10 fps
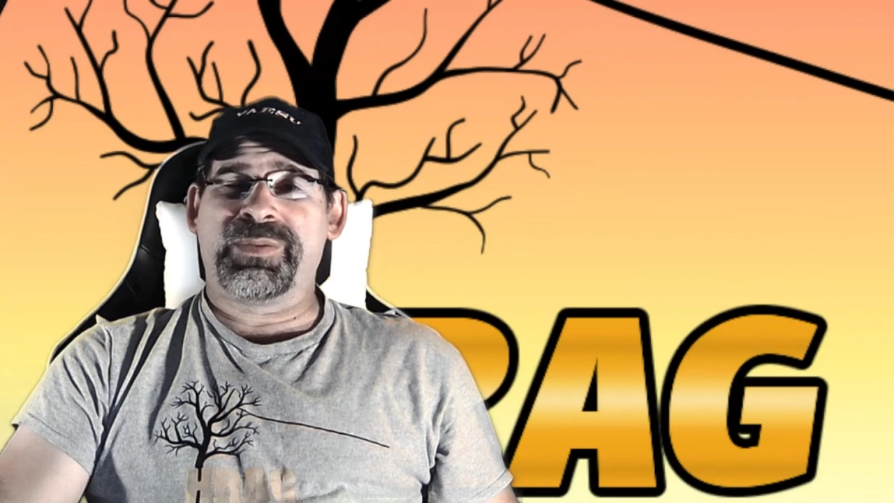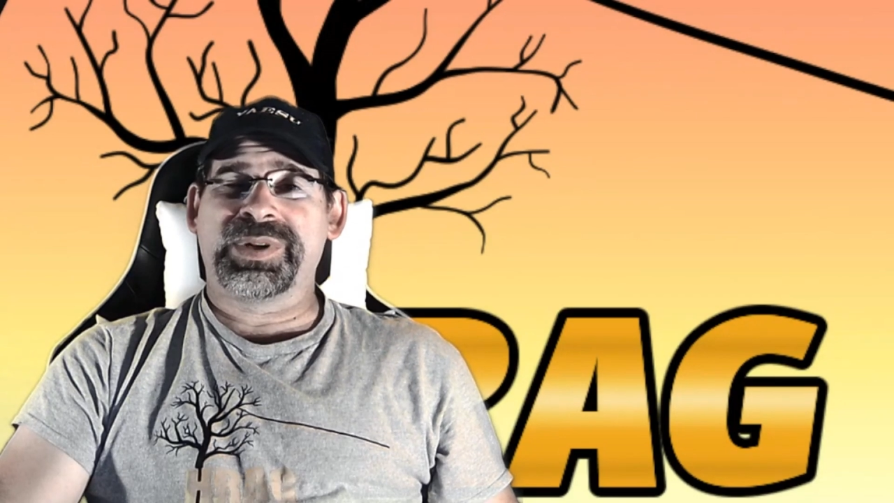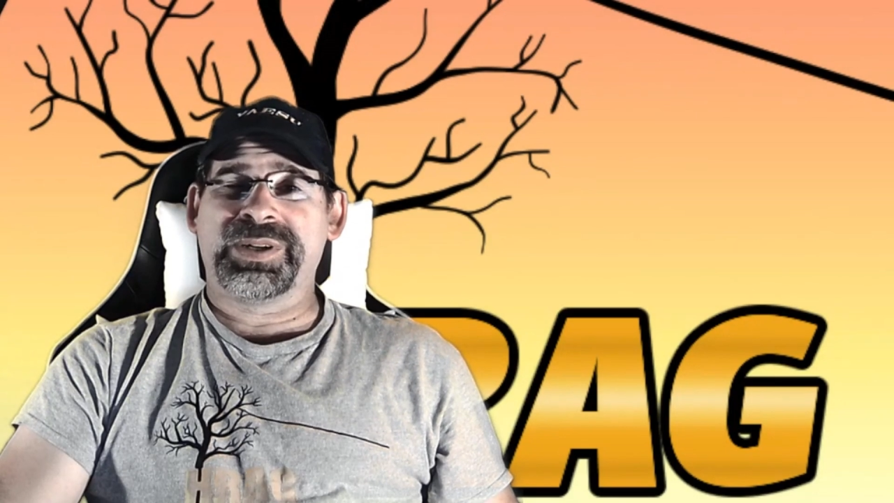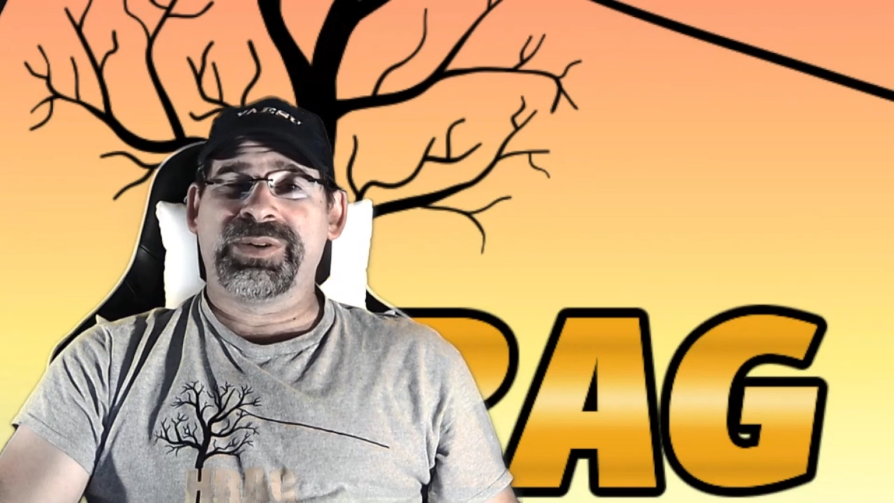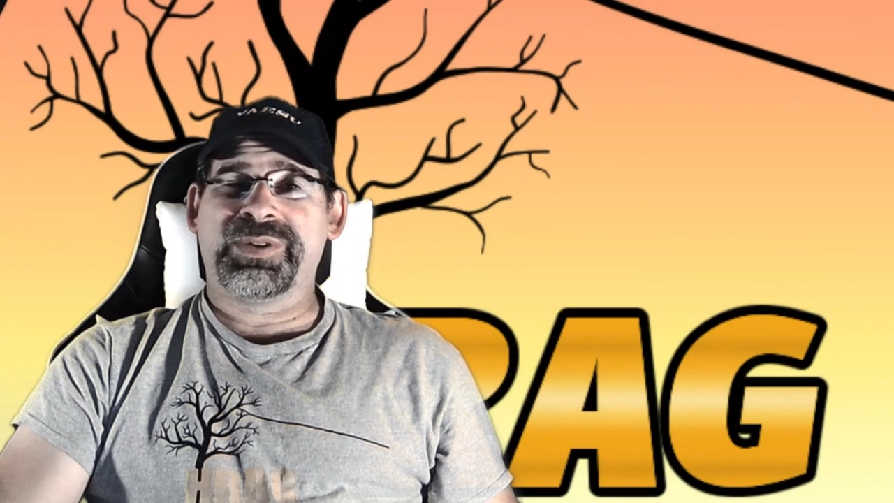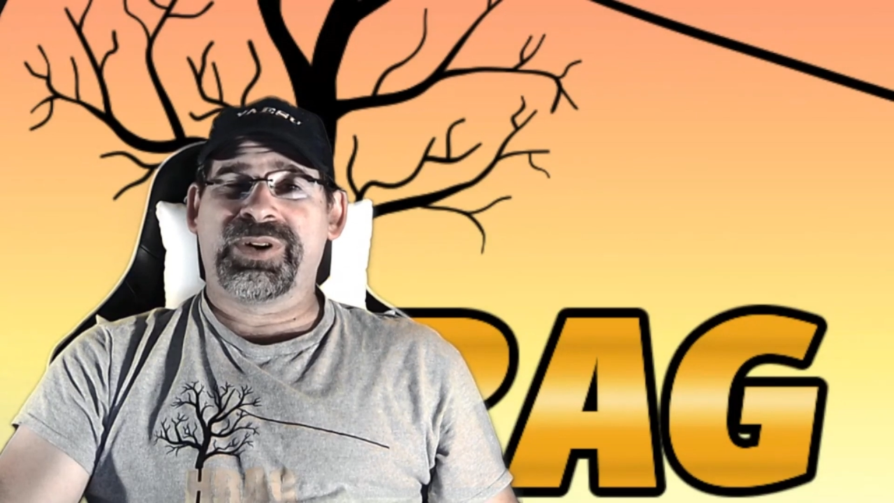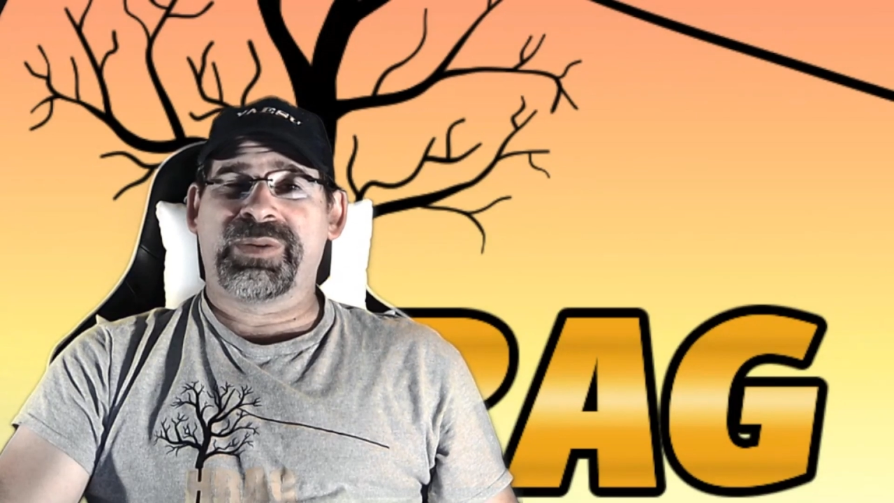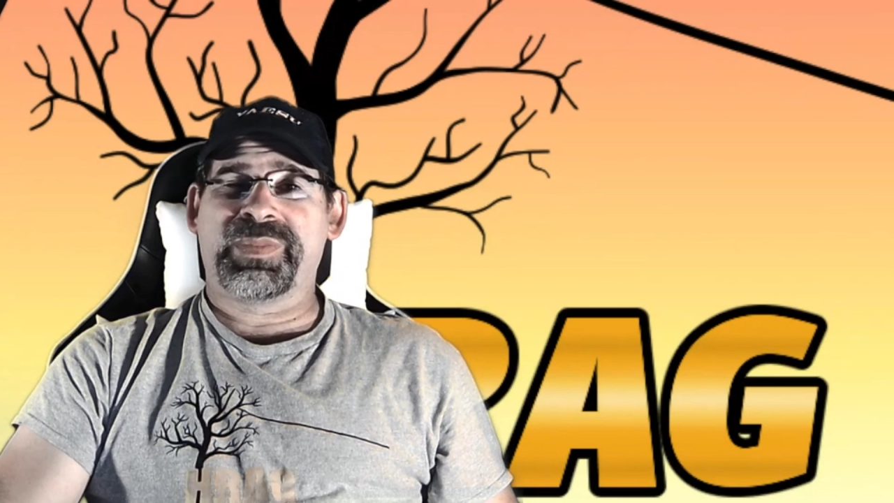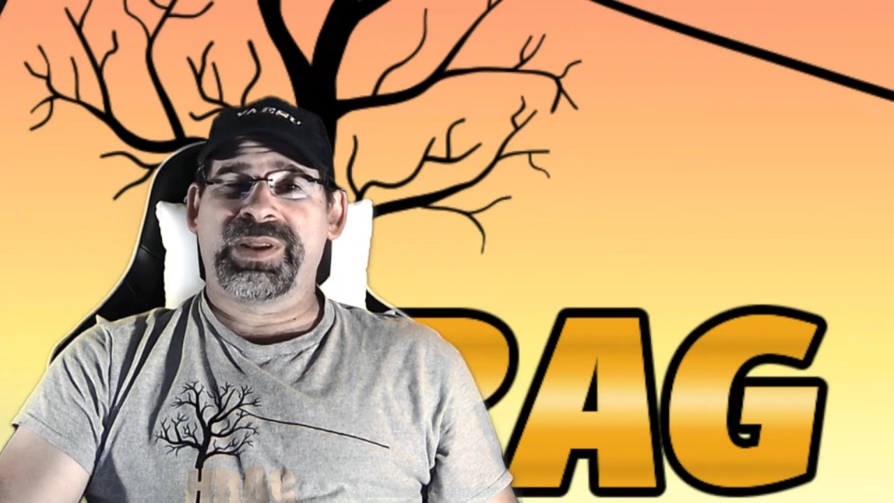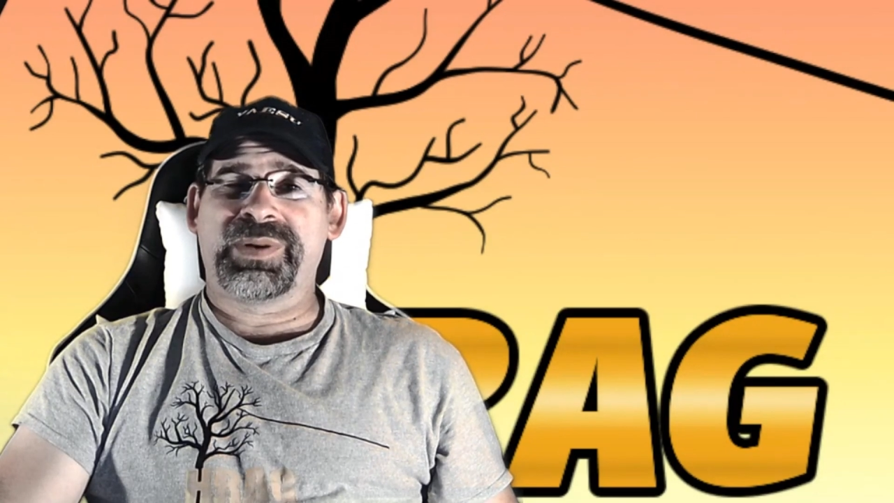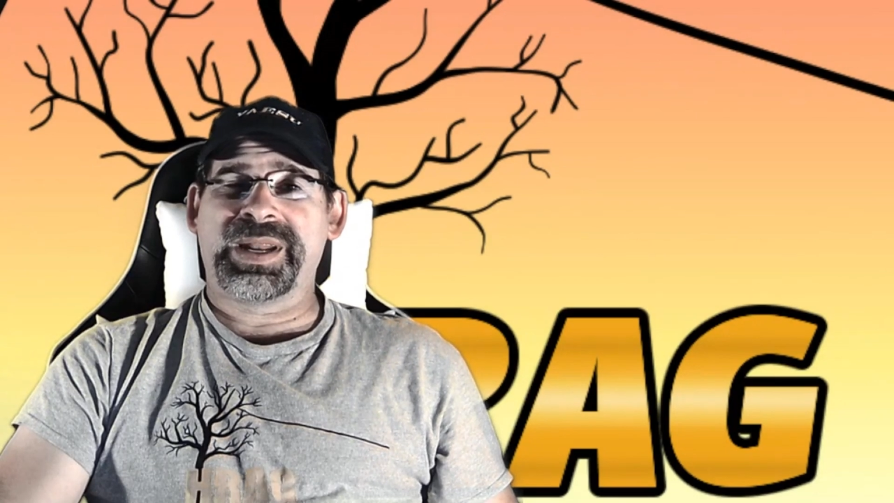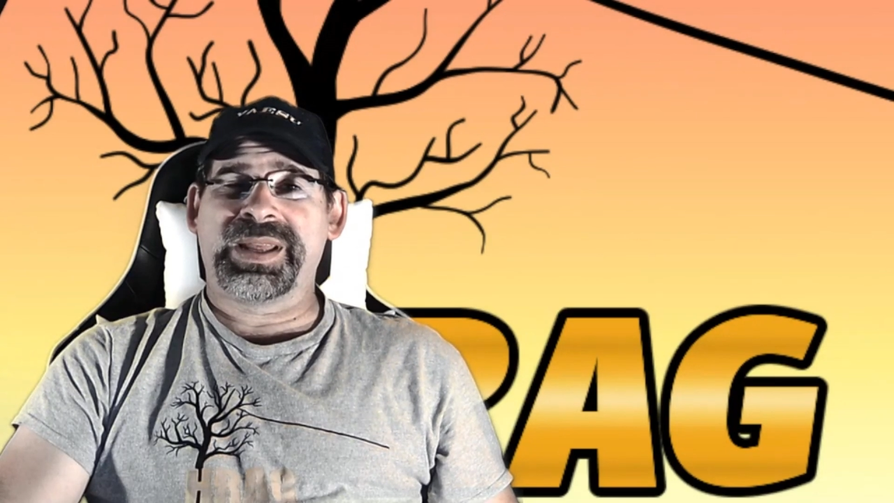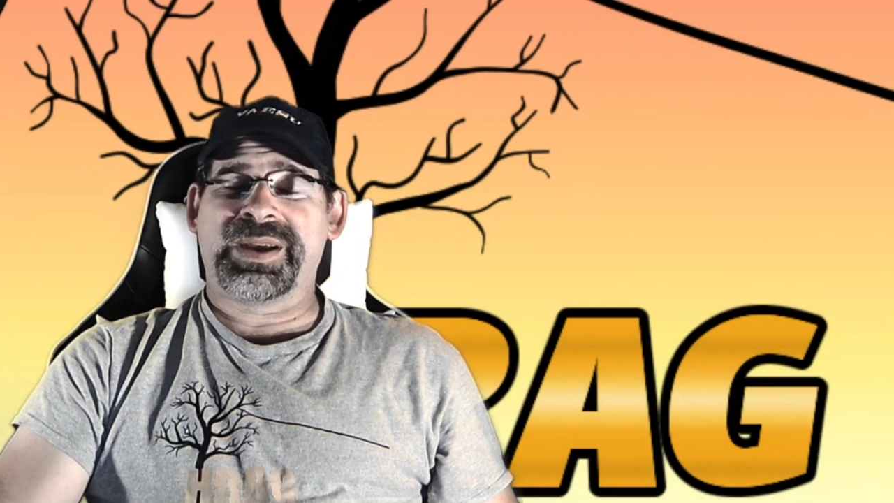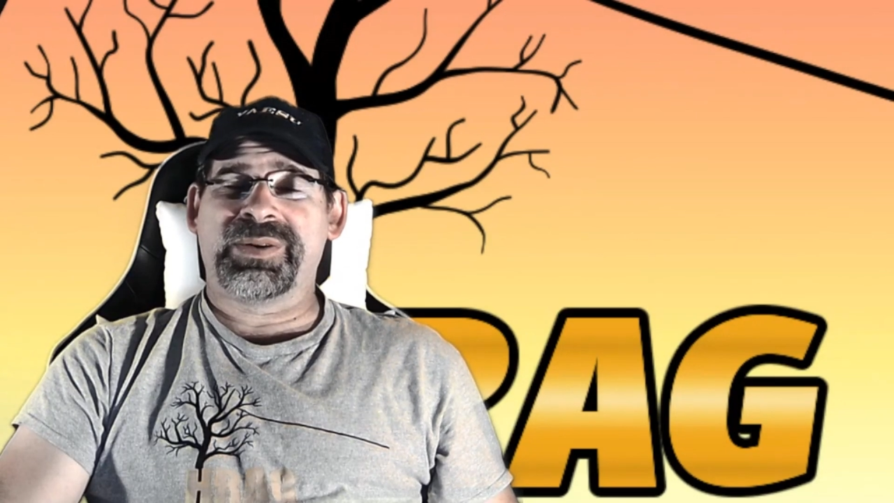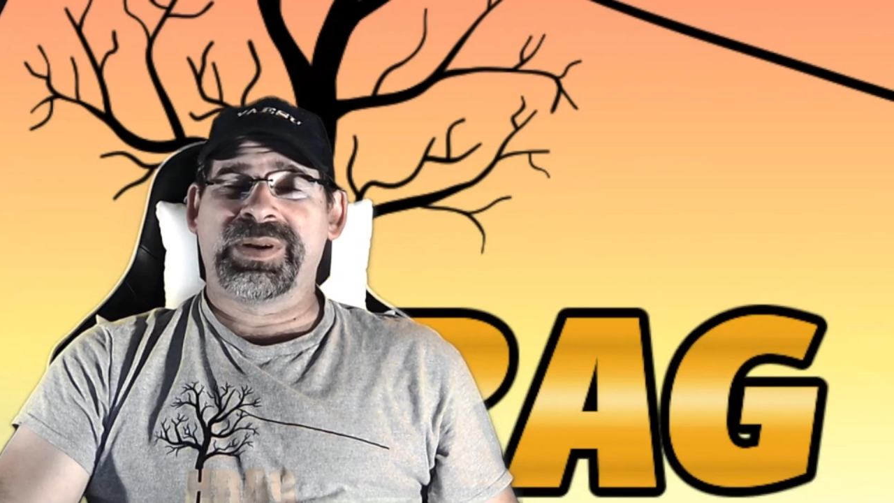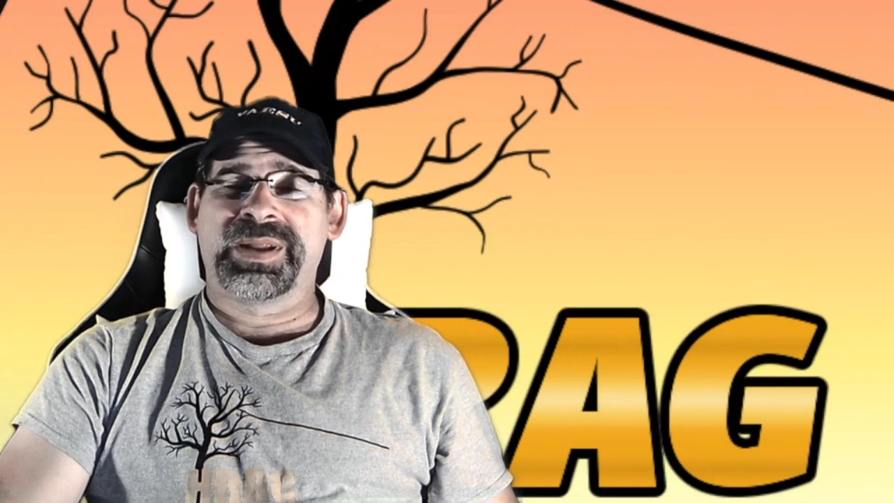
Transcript: with a new QRP radio,